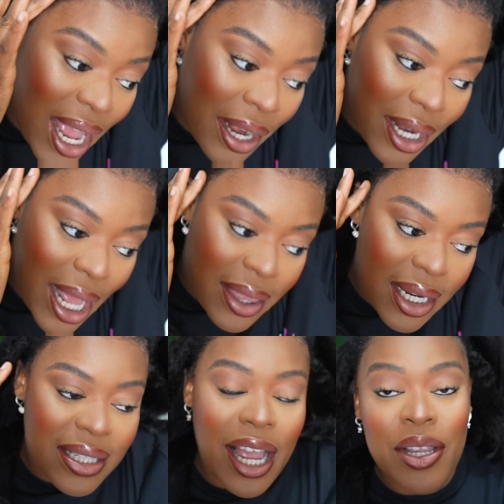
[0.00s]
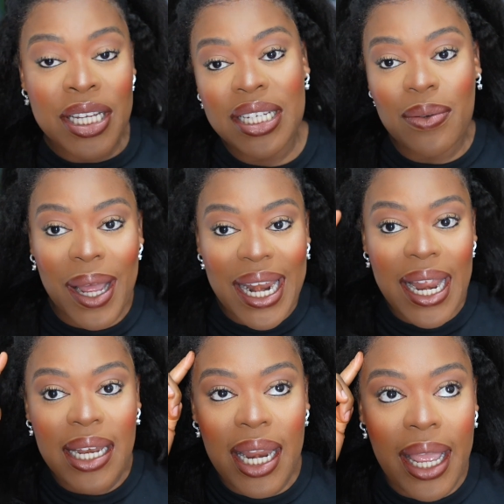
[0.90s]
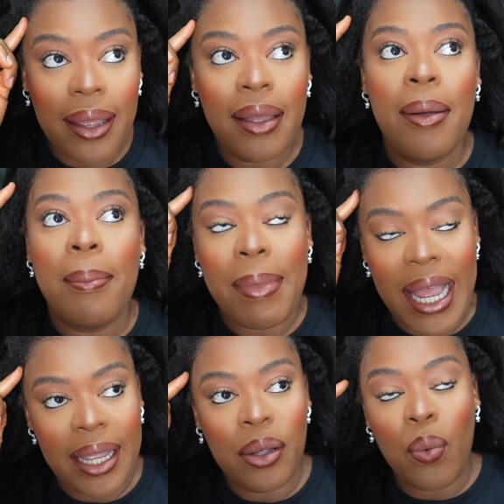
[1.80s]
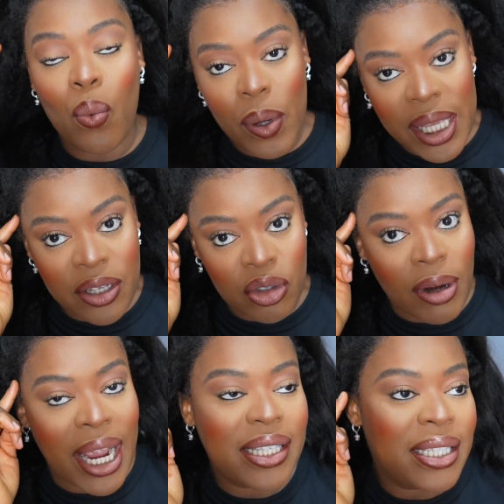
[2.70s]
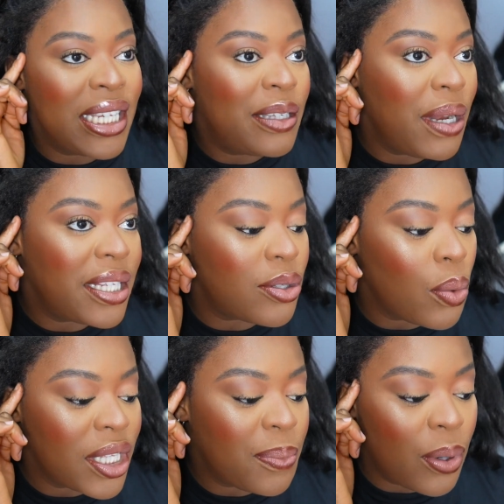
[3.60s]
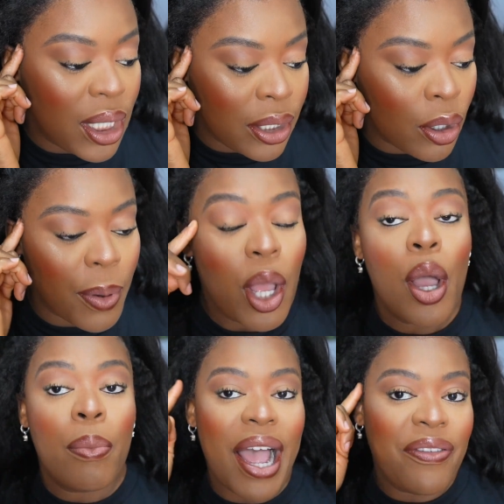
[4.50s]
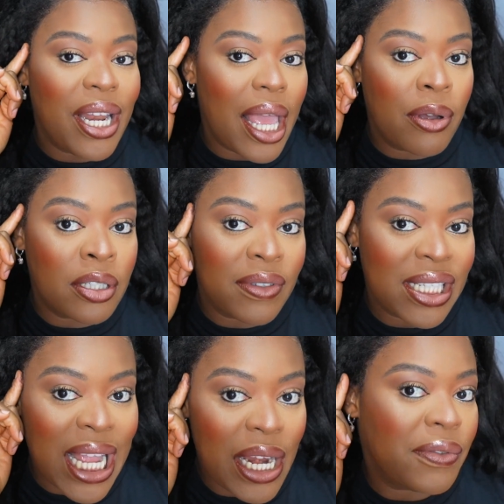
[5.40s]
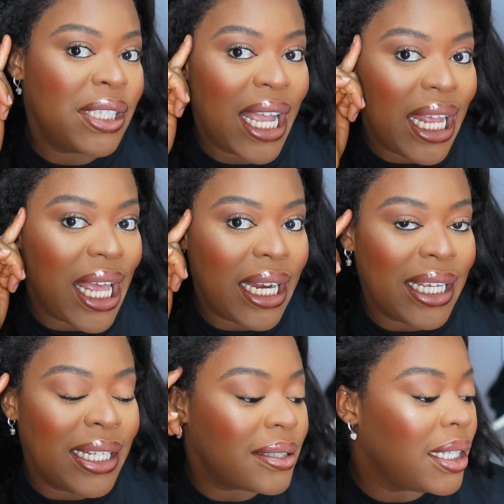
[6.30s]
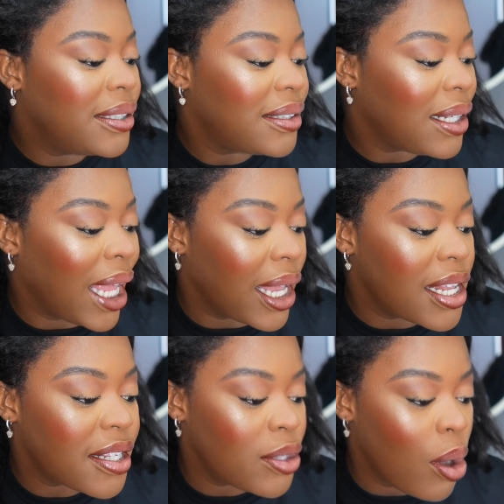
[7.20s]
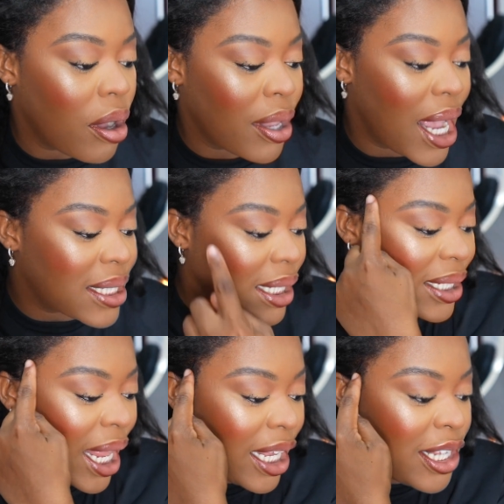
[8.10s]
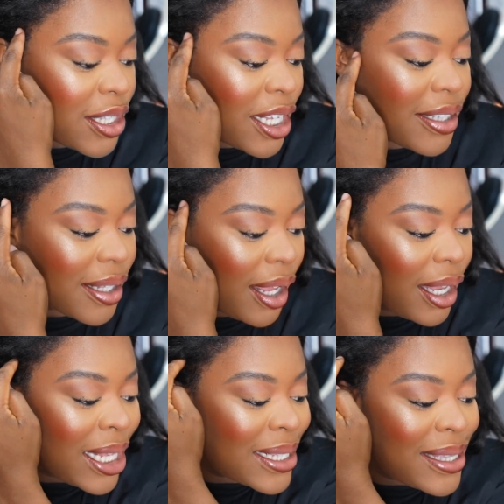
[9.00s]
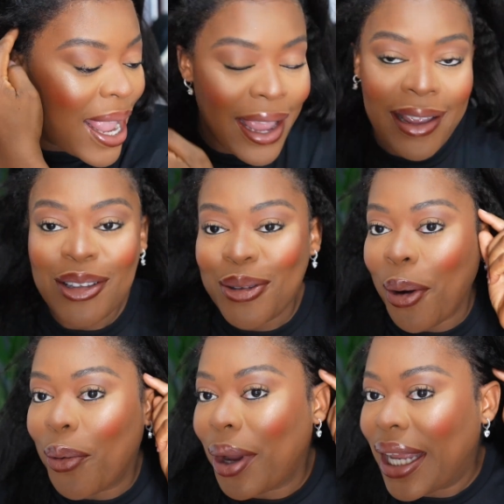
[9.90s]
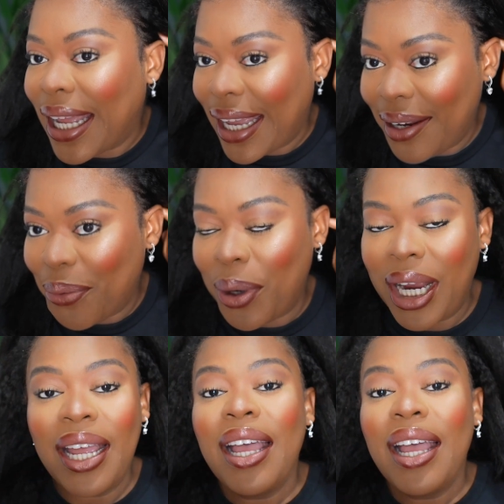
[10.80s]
Another thing is that usually when I lay my wigs, right, this place is always pulling up, but I feel like because of the style of this hairline, it is like it's snug. You guys can see, like, it's there, it's not going anywhere.